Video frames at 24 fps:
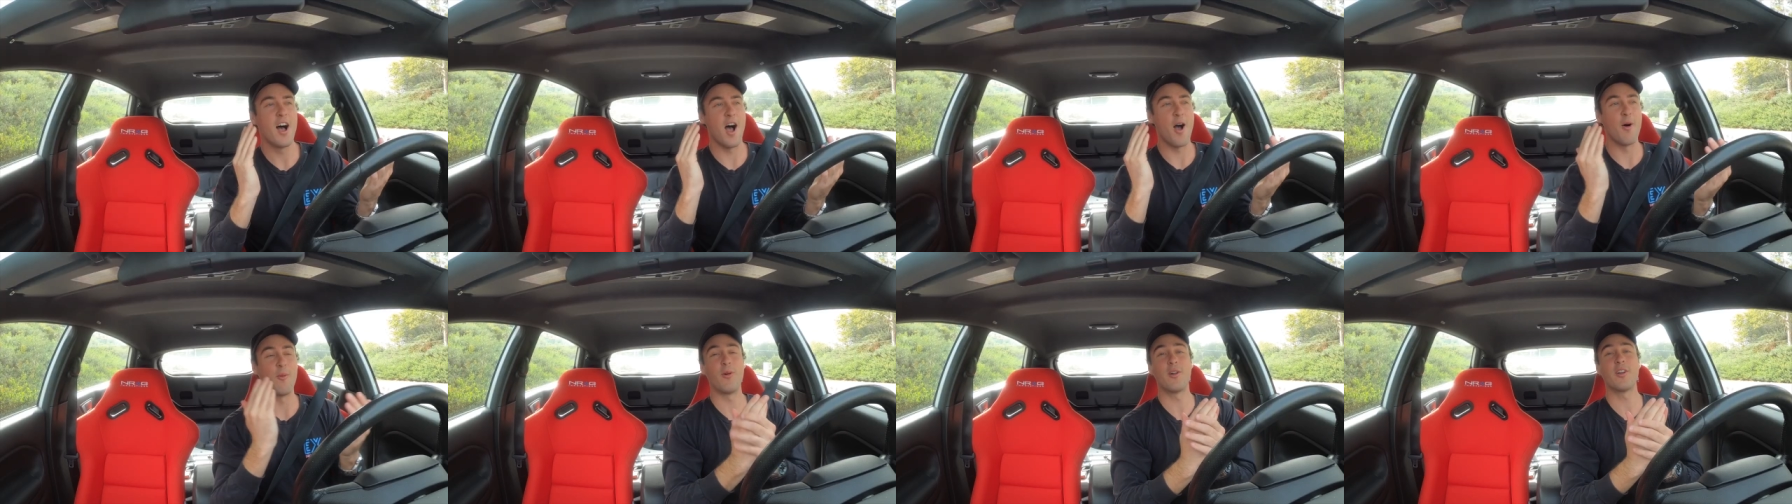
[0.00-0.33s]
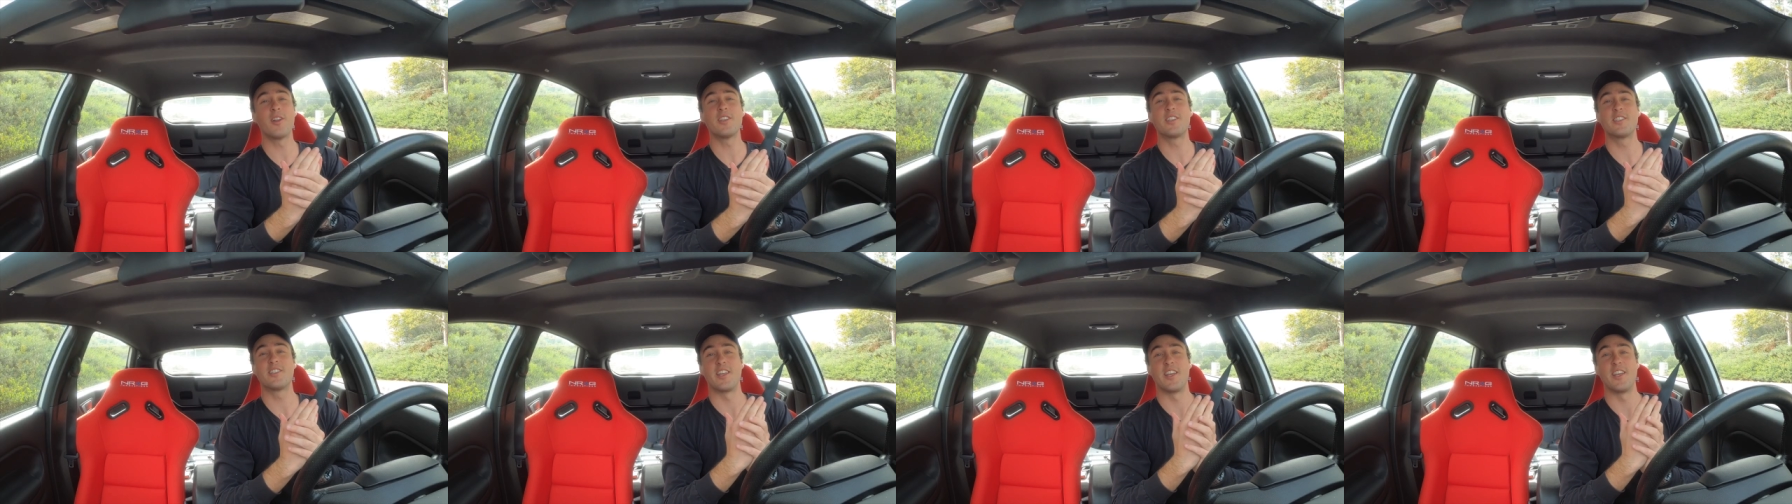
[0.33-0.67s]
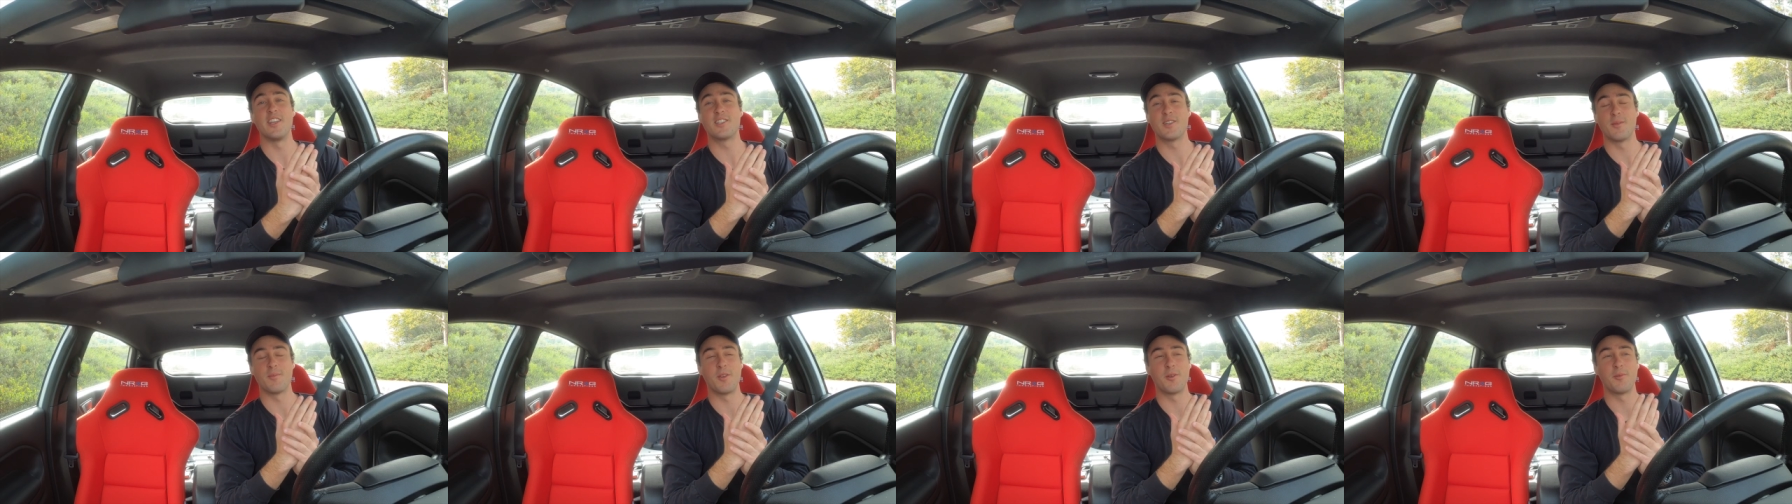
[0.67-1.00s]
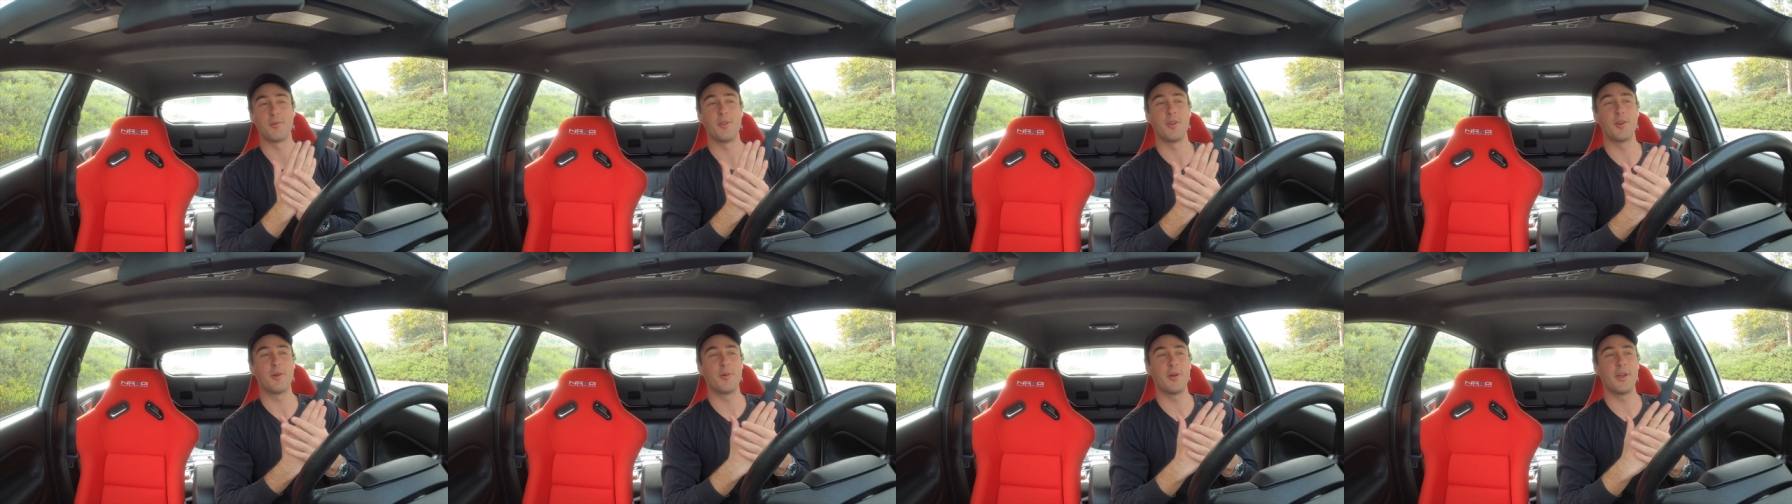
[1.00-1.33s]
I wanna say something
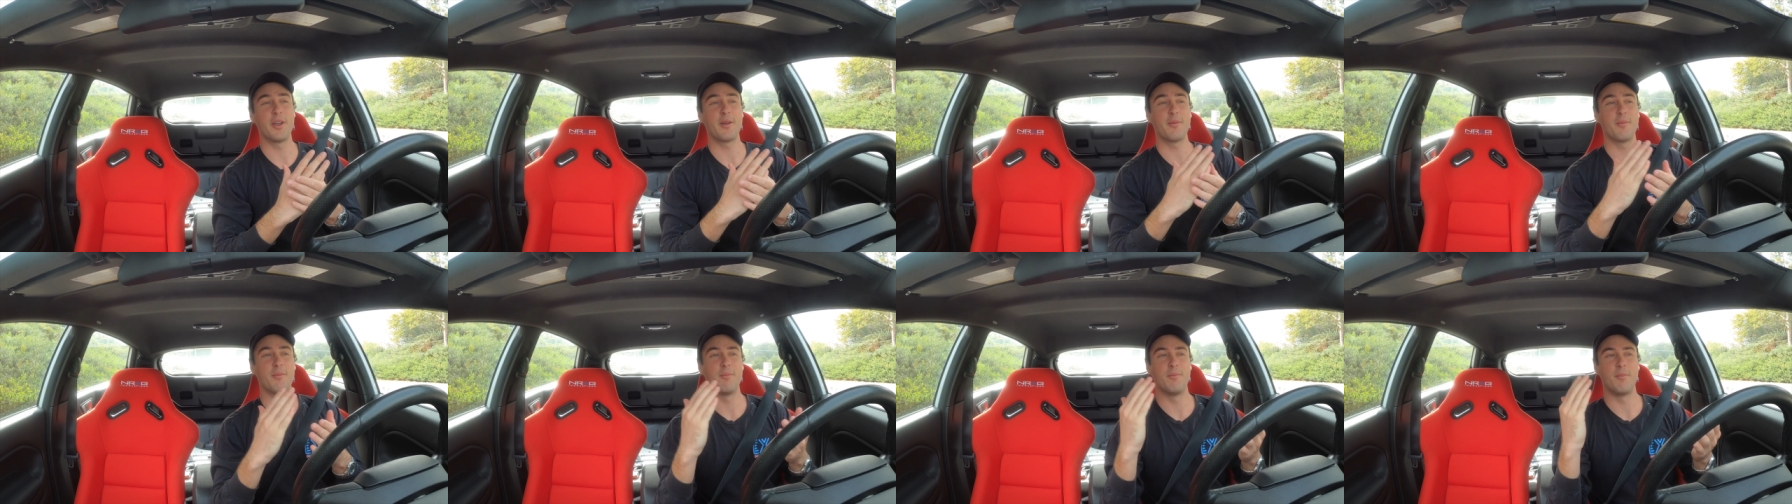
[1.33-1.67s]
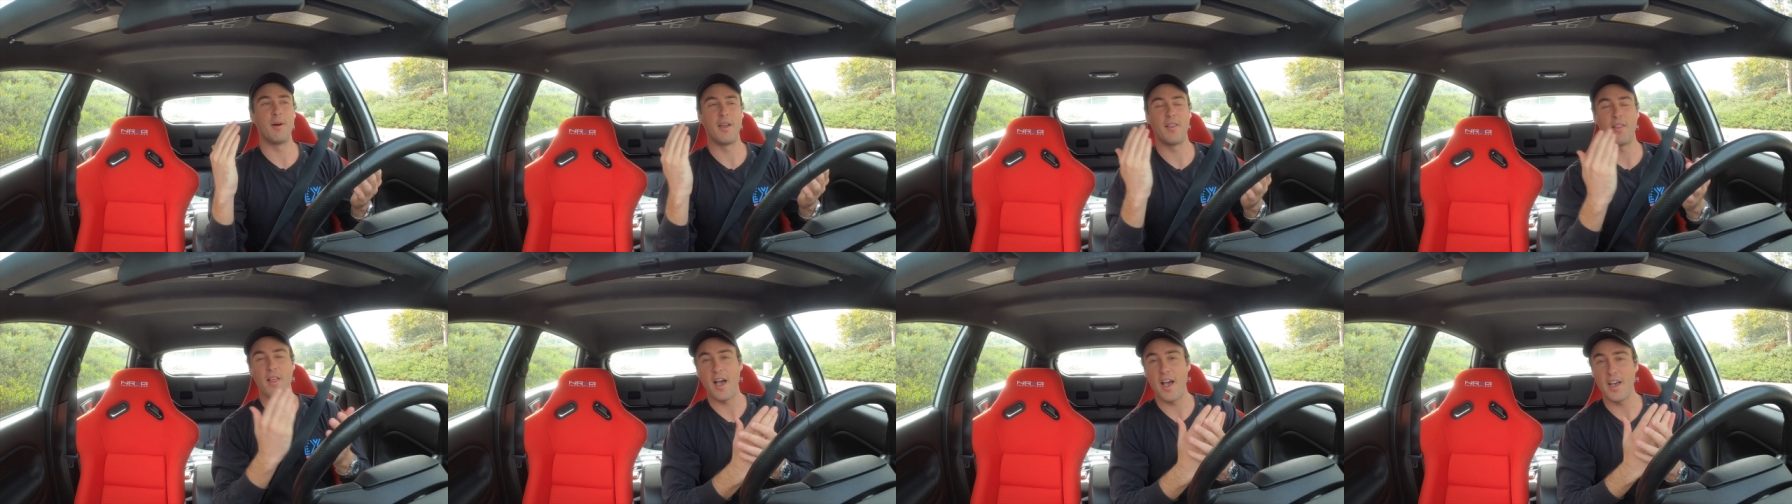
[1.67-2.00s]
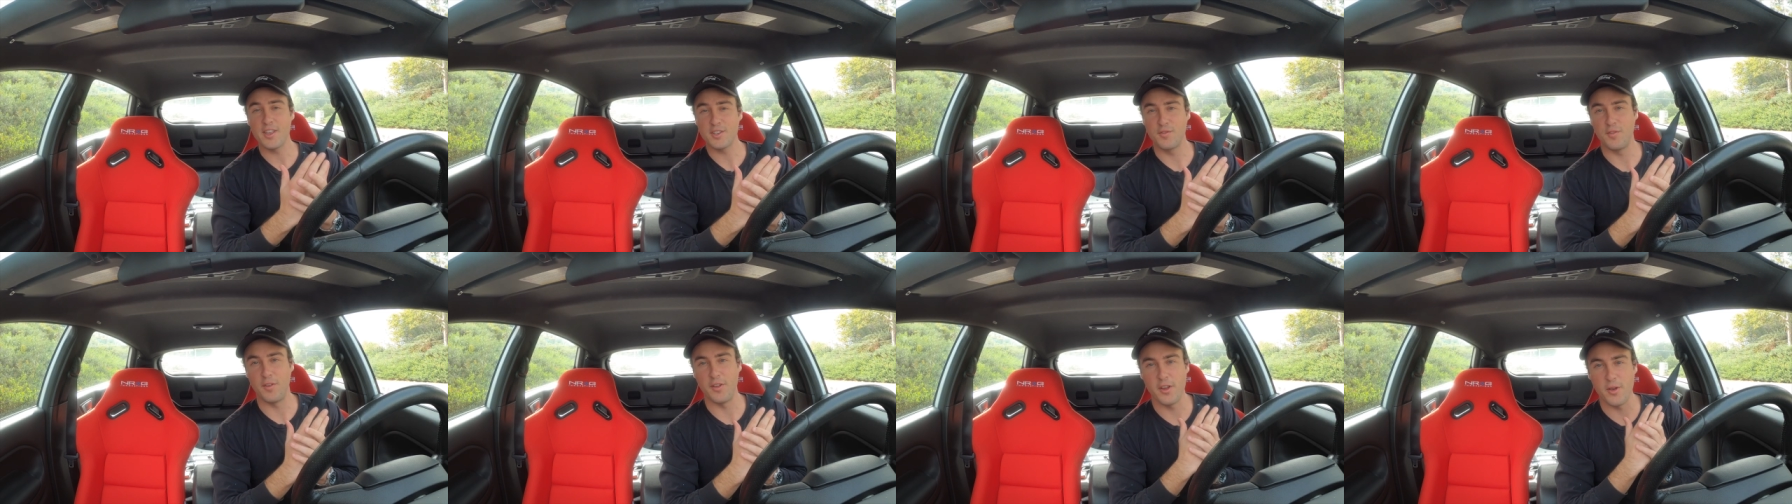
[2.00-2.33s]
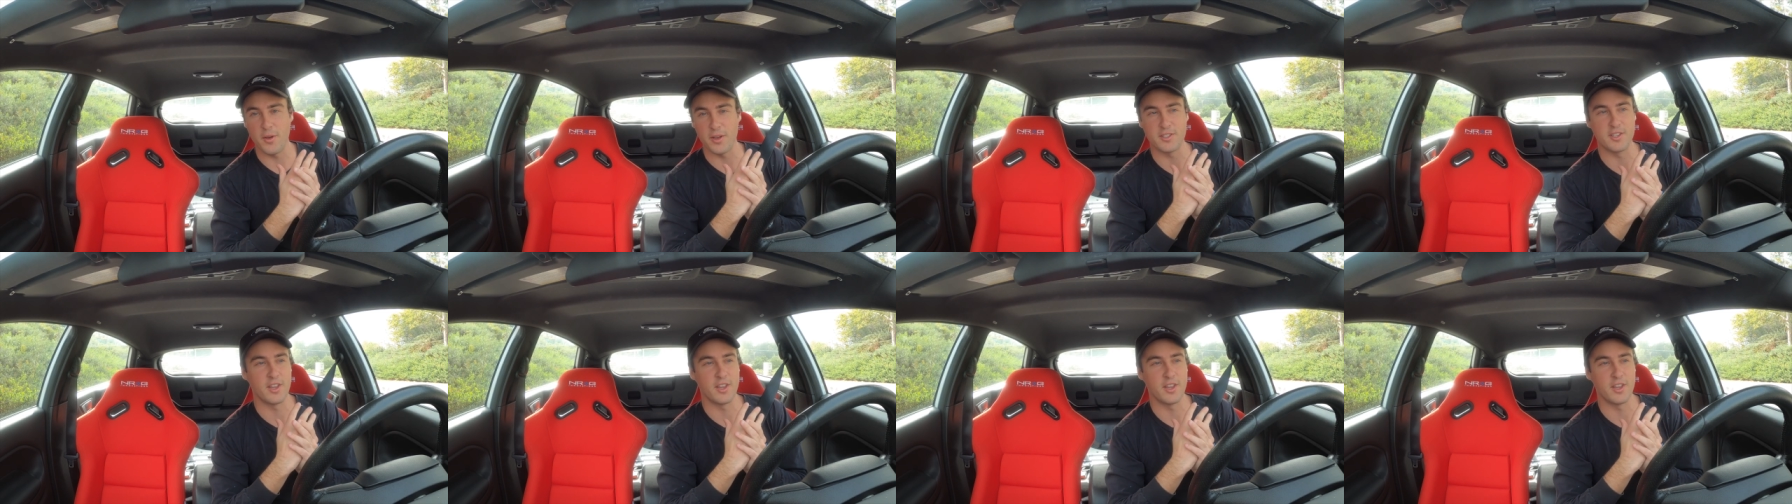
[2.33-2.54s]
really quick. My last video,